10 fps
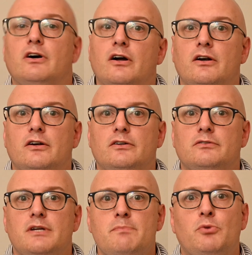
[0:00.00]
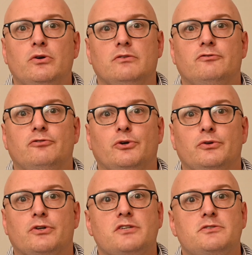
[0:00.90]
are important for
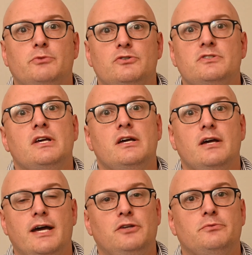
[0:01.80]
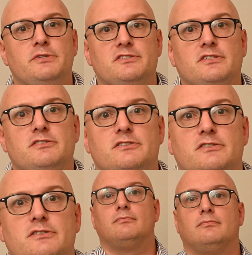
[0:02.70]
your customers and your business.